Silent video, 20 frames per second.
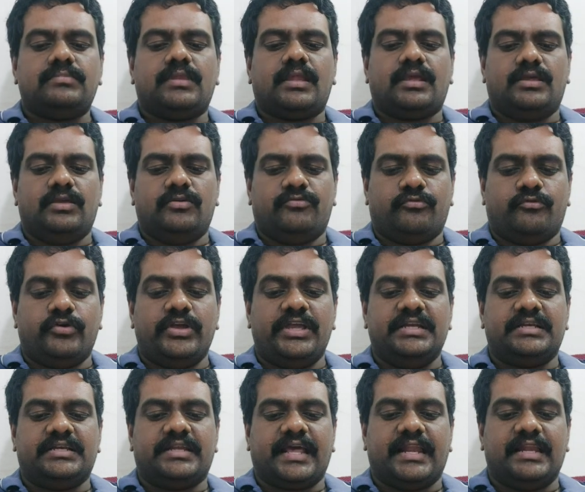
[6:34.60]
if
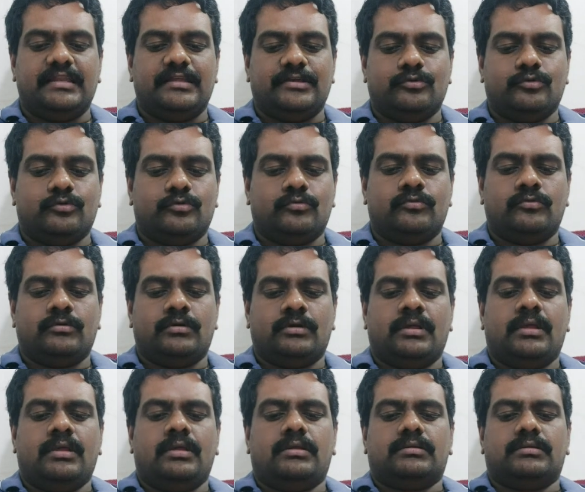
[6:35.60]
we tell you
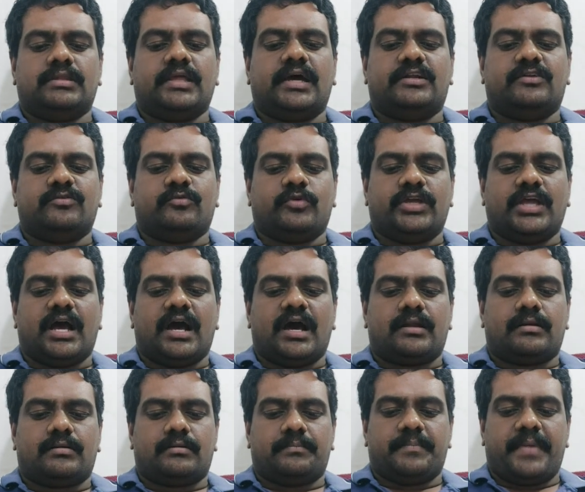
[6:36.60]
that we
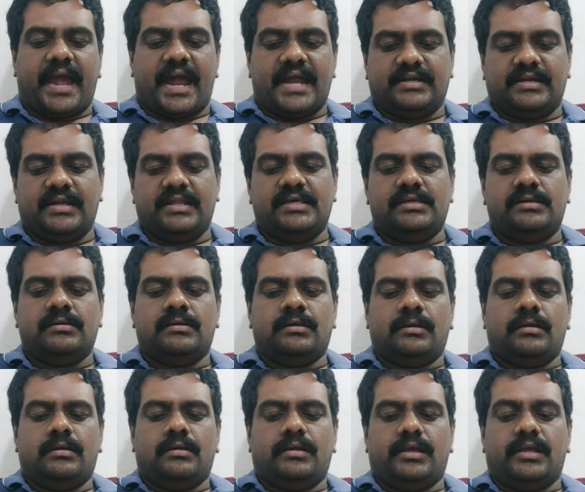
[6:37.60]
are badly
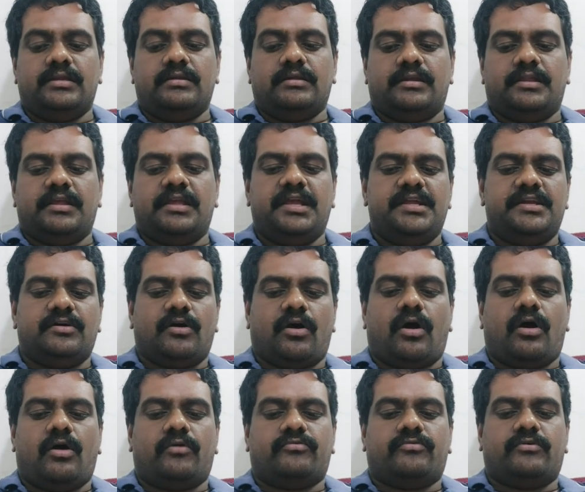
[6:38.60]
in need
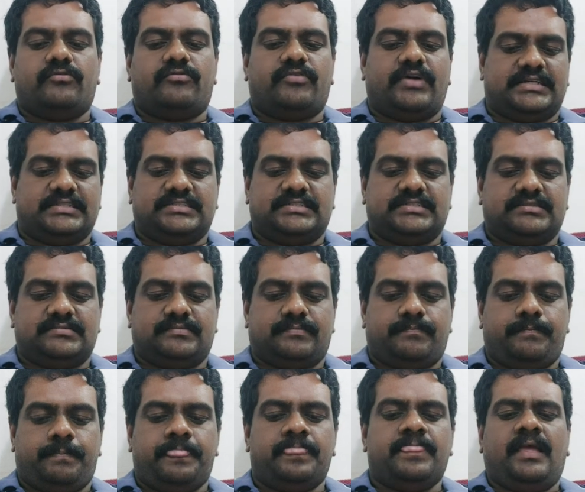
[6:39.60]
of funds.
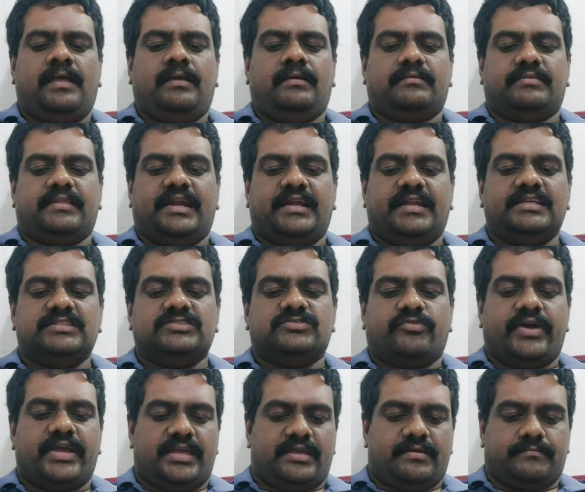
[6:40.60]
That is
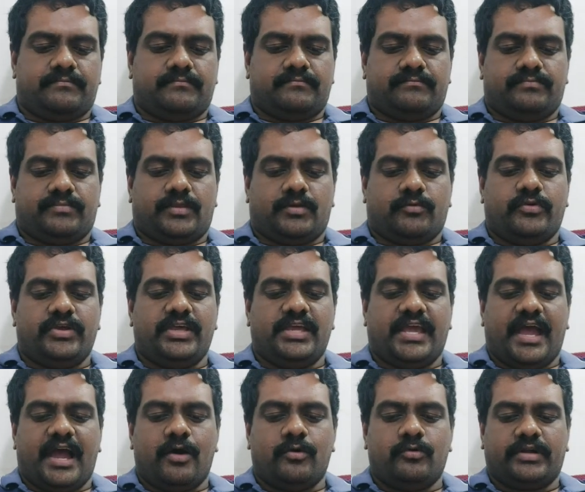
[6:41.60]
why
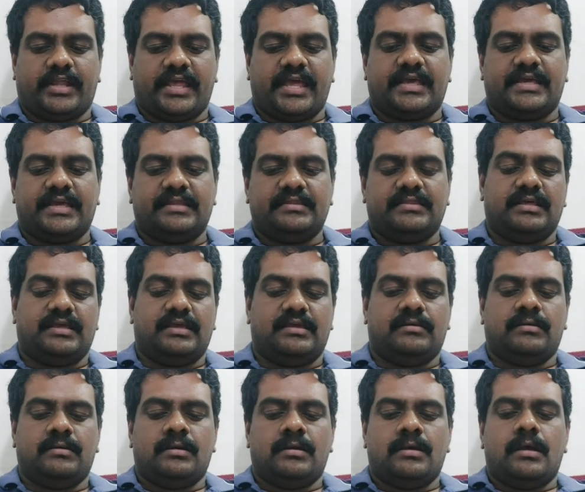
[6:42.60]
we have taken
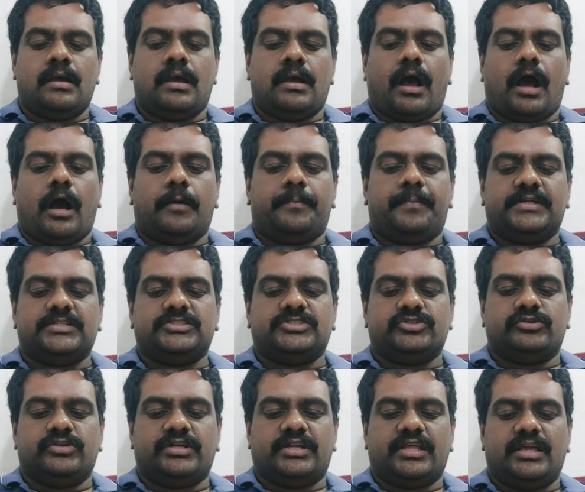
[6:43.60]
the
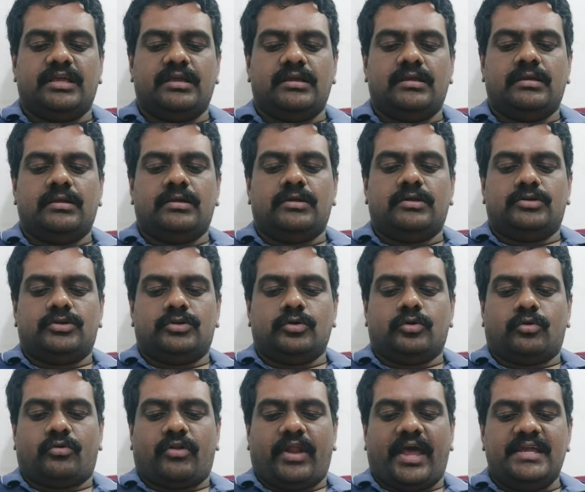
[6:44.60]
opportunity
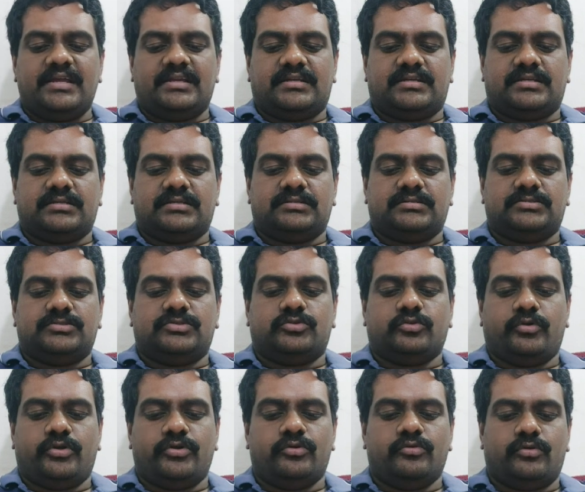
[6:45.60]
to write
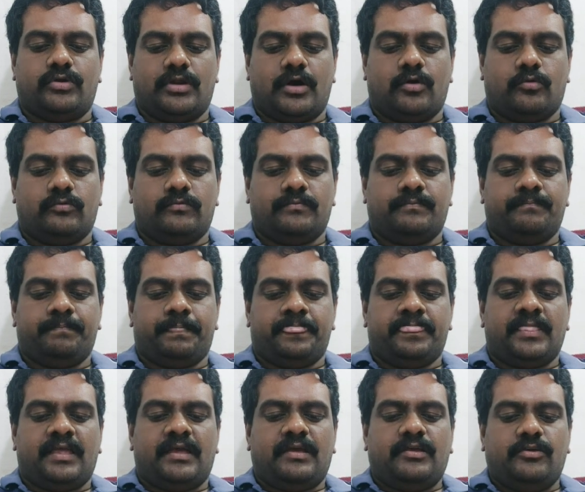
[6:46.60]
to you now.
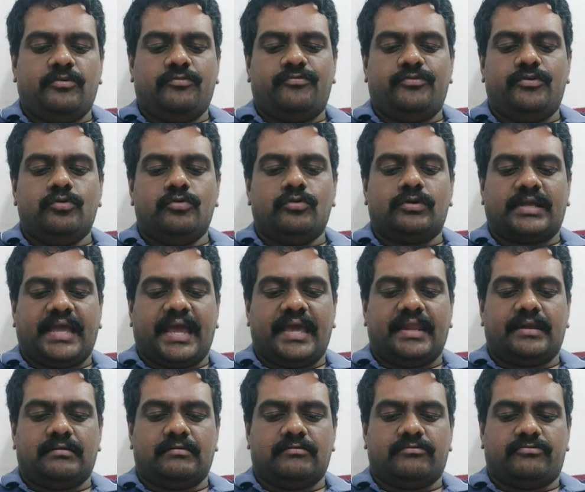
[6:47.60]
If you
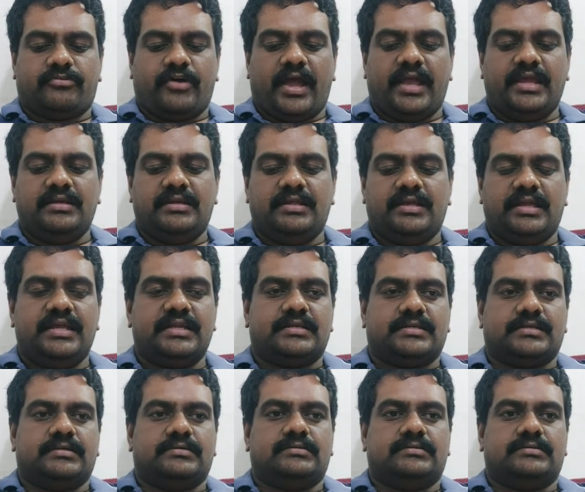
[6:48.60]
can find it